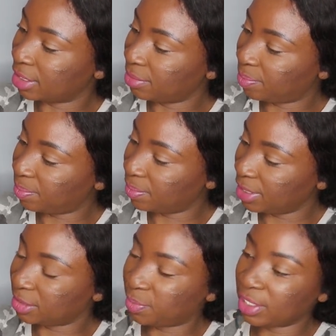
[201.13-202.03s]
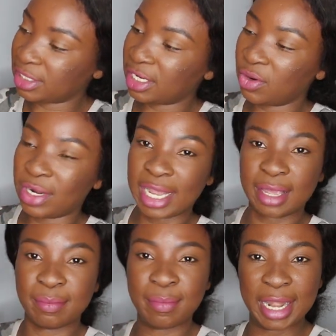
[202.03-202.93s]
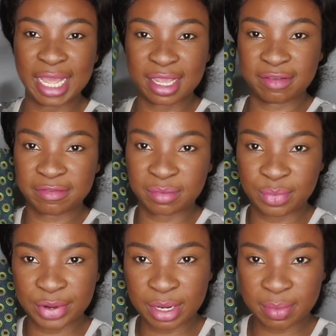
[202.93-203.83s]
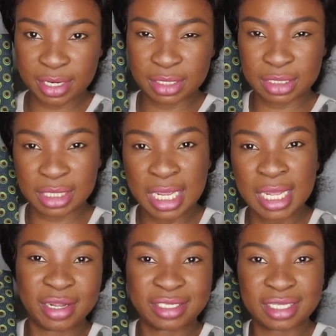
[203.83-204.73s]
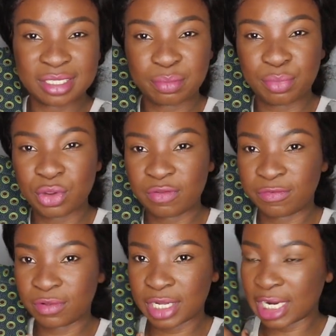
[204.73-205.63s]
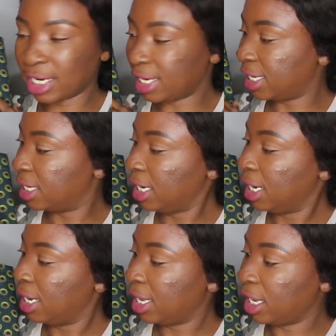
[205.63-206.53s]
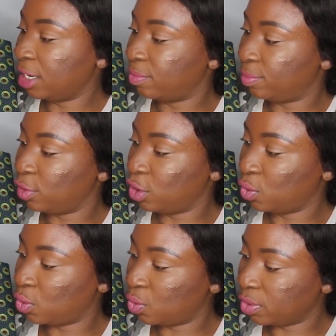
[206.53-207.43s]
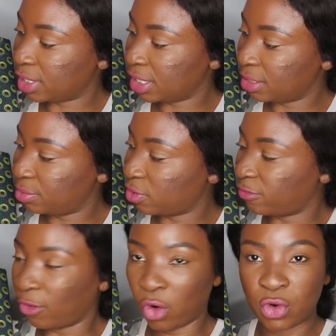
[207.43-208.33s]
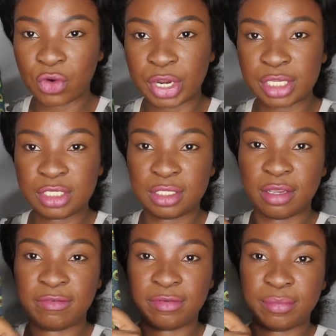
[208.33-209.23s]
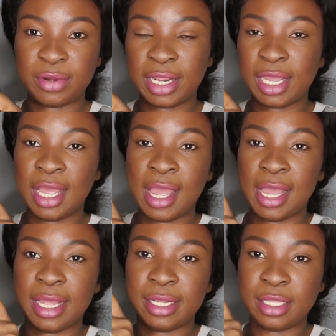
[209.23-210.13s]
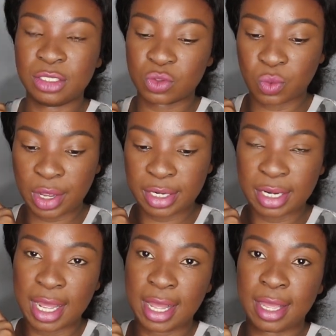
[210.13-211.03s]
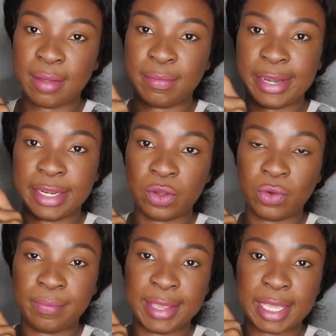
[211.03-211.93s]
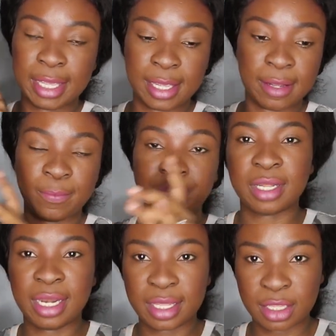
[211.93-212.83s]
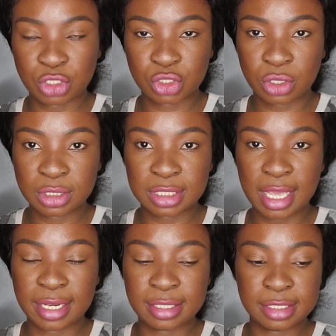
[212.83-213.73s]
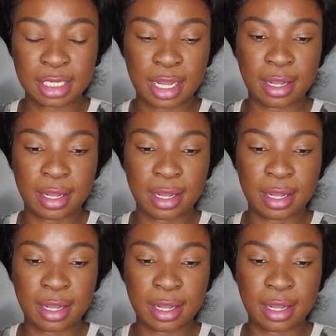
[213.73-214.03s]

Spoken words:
it's printed on like a black fabric, but it's this beautiful green and blue with a little bit of orange fabric. And this one I am planning on making like the shorts and